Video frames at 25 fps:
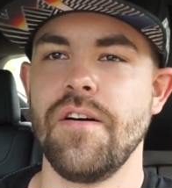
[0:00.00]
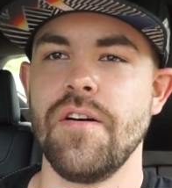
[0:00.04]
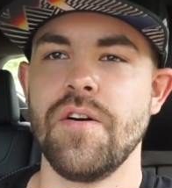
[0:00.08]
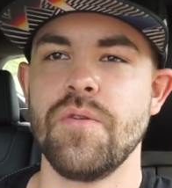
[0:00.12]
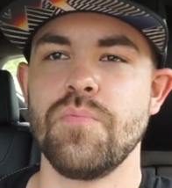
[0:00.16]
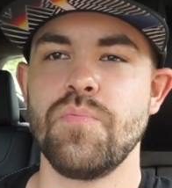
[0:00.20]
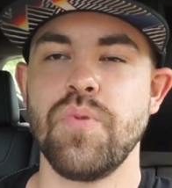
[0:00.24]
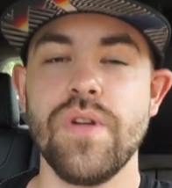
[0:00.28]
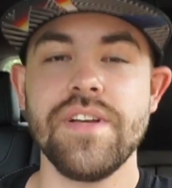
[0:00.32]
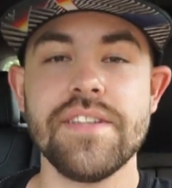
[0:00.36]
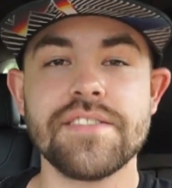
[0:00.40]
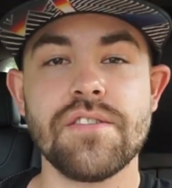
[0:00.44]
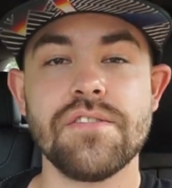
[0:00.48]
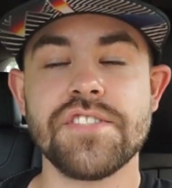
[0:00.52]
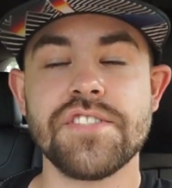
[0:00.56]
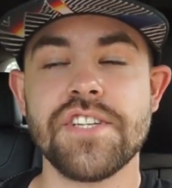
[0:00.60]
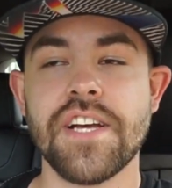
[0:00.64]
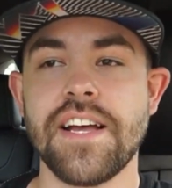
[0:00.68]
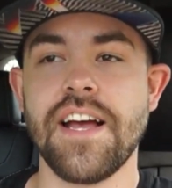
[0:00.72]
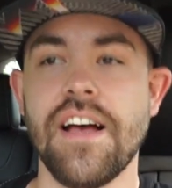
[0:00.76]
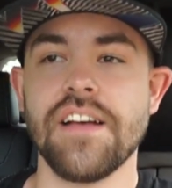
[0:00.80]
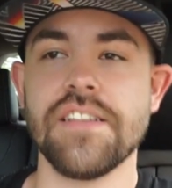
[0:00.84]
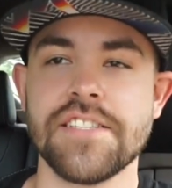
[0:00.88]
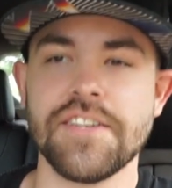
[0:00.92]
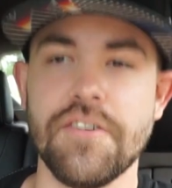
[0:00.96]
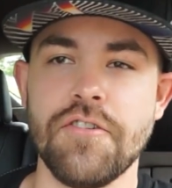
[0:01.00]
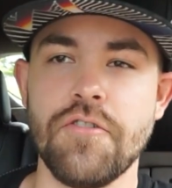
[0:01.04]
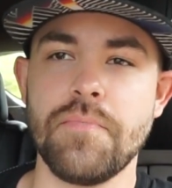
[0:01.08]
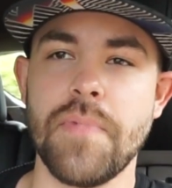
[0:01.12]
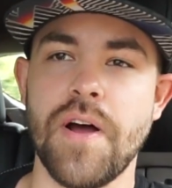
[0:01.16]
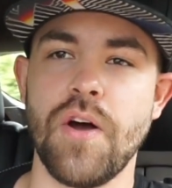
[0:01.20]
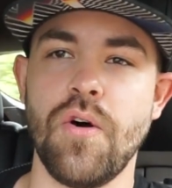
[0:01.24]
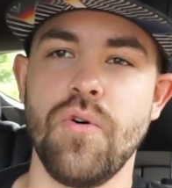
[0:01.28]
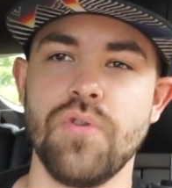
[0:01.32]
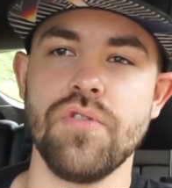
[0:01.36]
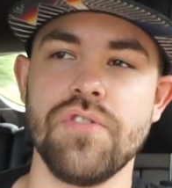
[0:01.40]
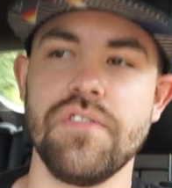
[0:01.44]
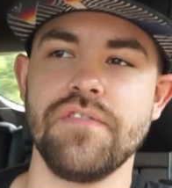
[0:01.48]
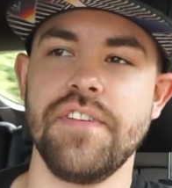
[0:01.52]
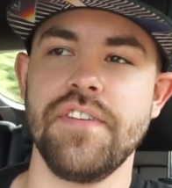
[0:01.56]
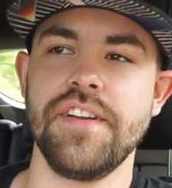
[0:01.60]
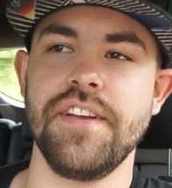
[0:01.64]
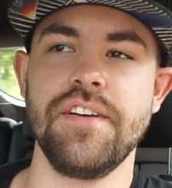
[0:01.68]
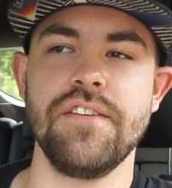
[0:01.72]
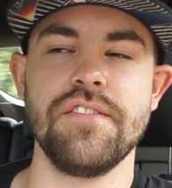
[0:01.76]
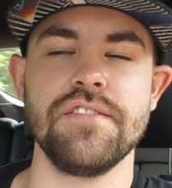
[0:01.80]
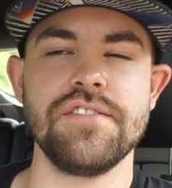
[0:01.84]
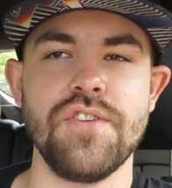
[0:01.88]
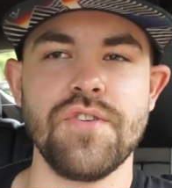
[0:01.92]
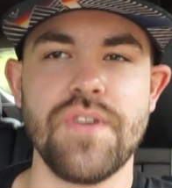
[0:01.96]
Please go check out some of my older
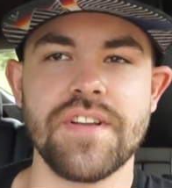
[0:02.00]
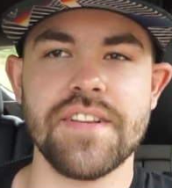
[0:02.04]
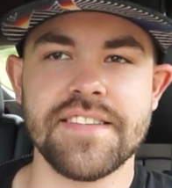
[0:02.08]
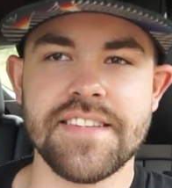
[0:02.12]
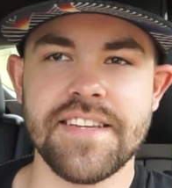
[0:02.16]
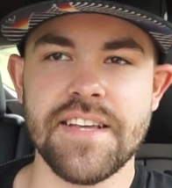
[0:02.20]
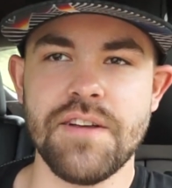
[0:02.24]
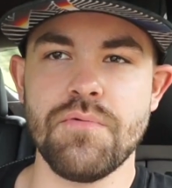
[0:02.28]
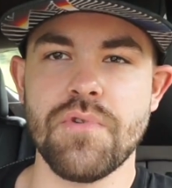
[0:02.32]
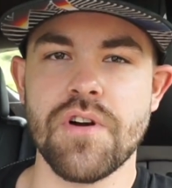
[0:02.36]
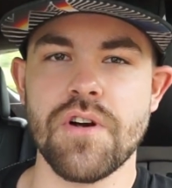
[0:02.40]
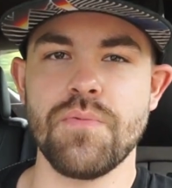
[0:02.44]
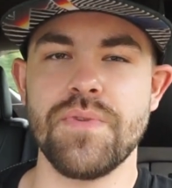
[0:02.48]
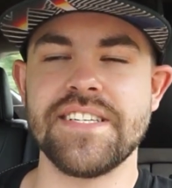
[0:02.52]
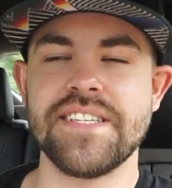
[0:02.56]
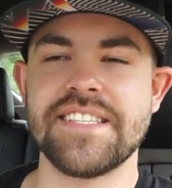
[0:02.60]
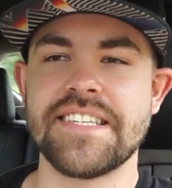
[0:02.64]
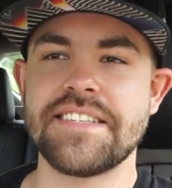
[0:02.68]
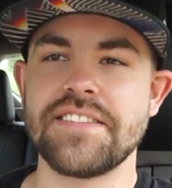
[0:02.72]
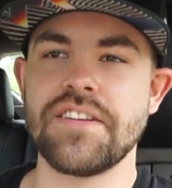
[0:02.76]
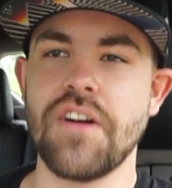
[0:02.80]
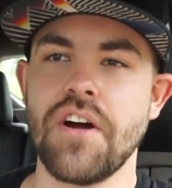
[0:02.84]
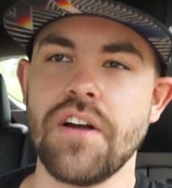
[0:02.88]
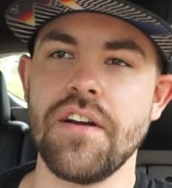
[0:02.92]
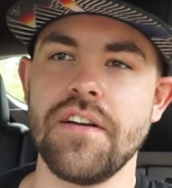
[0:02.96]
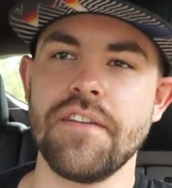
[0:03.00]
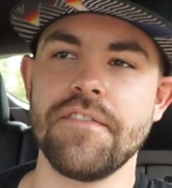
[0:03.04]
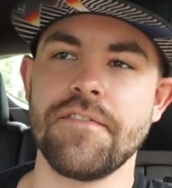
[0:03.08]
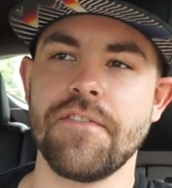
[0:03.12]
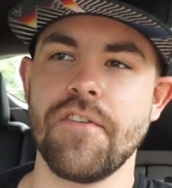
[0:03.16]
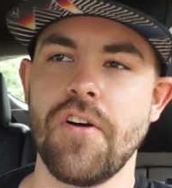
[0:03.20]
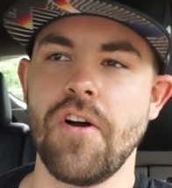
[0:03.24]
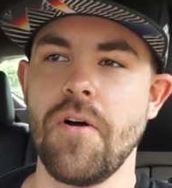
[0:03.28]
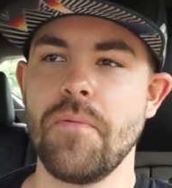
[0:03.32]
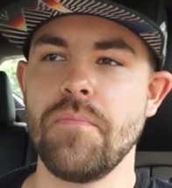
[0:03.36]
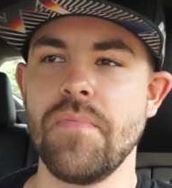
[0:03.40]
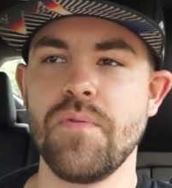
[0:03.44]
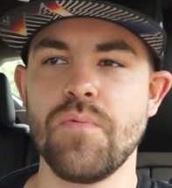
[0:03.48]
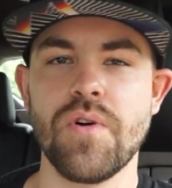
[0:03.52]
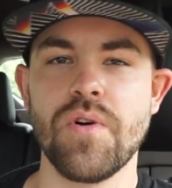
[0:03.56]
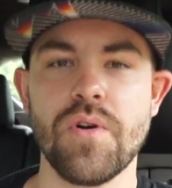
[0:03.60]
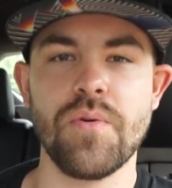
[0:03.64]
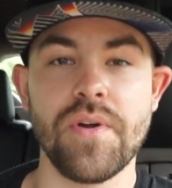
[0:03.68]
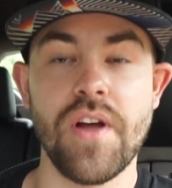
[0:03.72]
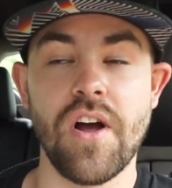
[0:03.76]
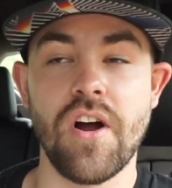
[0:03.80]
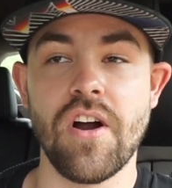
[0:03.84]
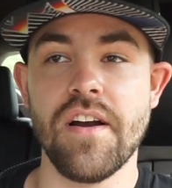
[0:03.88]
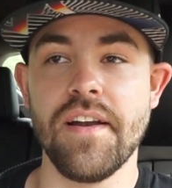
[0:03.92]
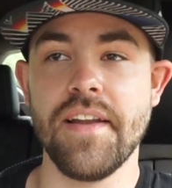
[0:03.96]
videos. You can see where we started from and where
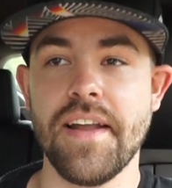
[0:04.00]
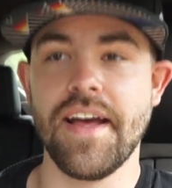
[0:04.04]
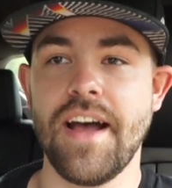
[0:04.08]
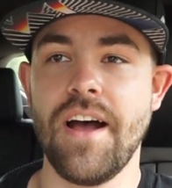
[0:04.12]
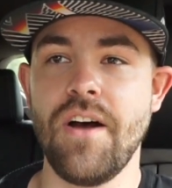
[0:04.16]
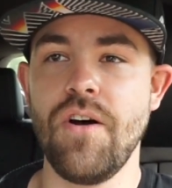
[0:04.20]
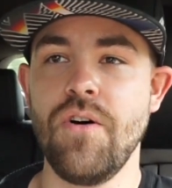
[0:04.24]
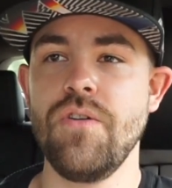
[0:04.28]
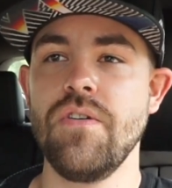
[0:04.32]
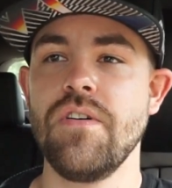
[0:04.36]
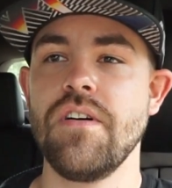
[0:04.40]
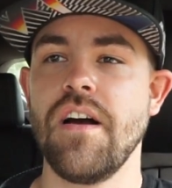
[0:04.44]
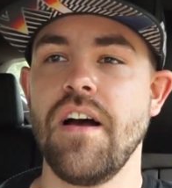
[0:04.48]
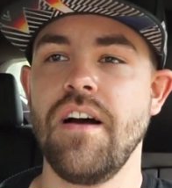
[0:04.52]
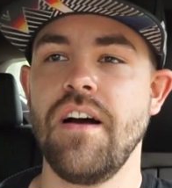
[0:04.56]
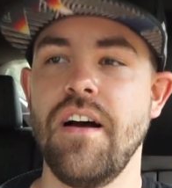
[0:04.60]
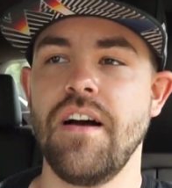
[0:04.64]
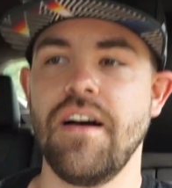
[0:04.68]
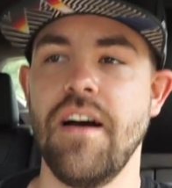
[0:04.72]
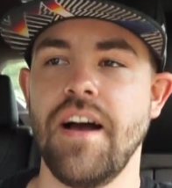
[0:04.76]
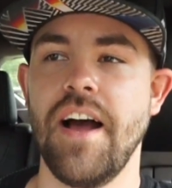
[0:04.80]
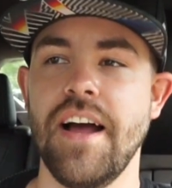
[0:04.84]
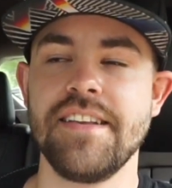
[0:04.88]
we are now.